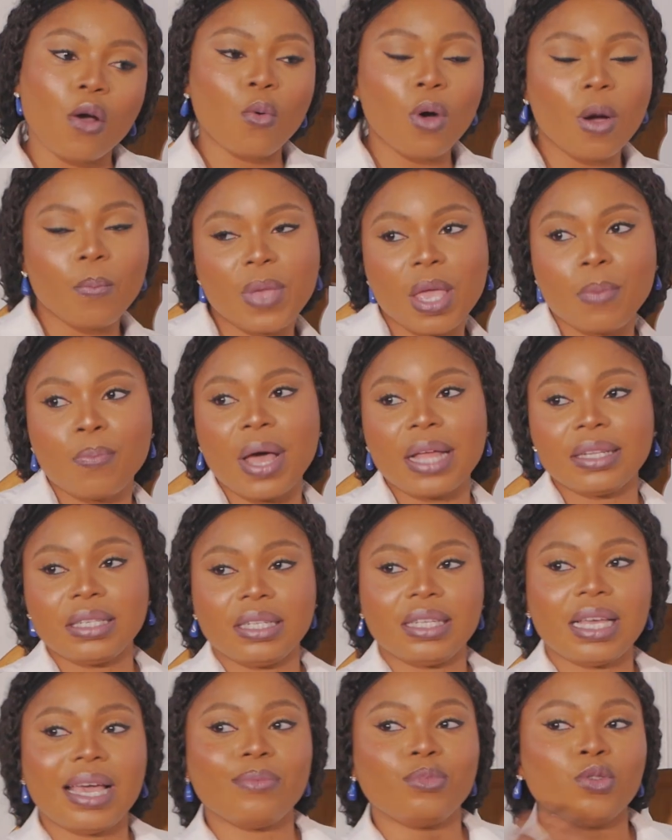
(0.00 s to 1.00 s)
1 paper at
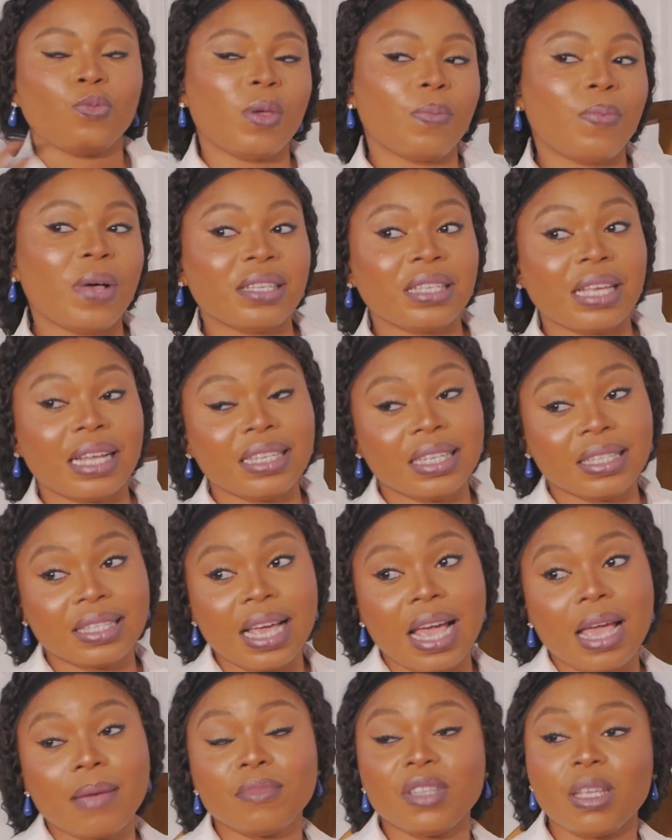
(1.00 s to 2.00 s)
a time, 2 papers at a
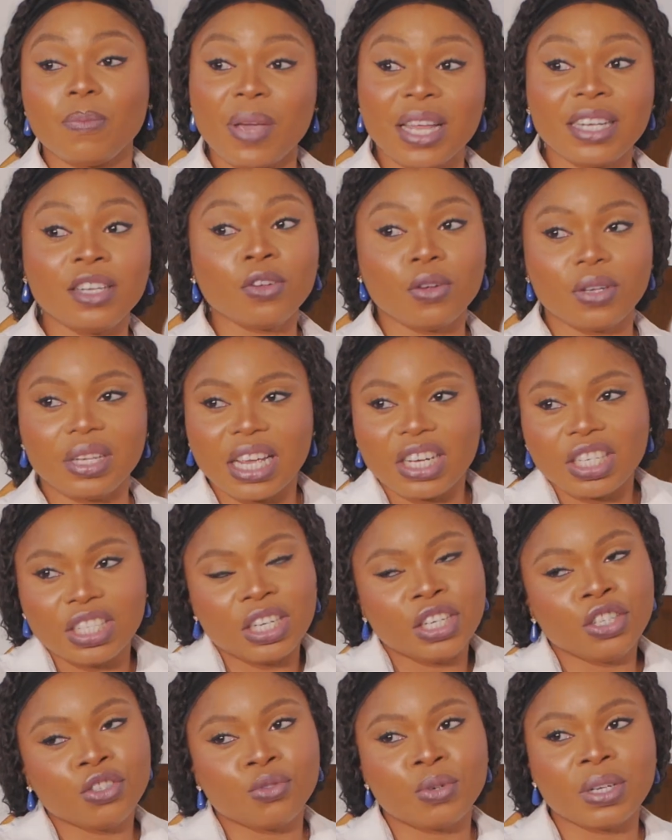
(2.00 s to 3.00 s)
time, depending on
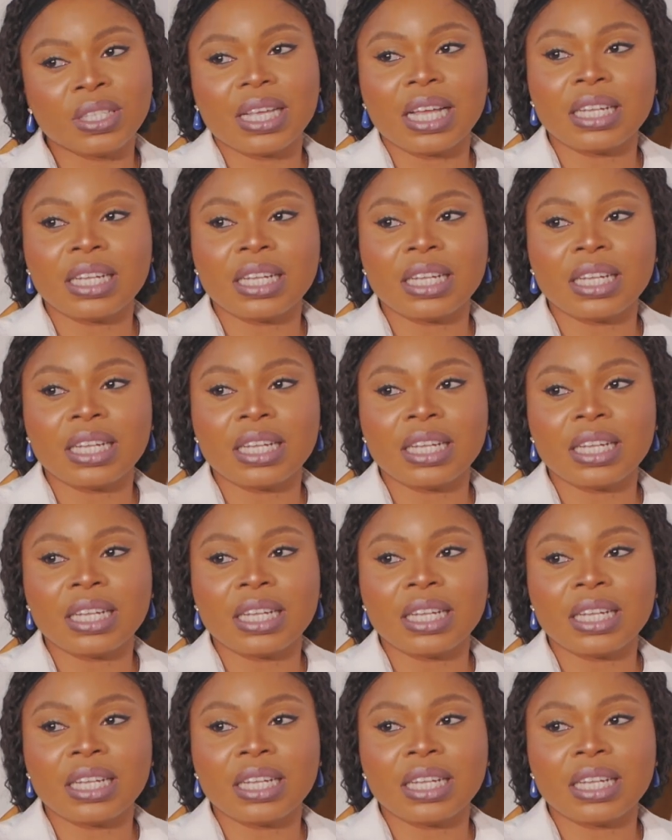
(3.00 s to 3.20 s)
exchange rate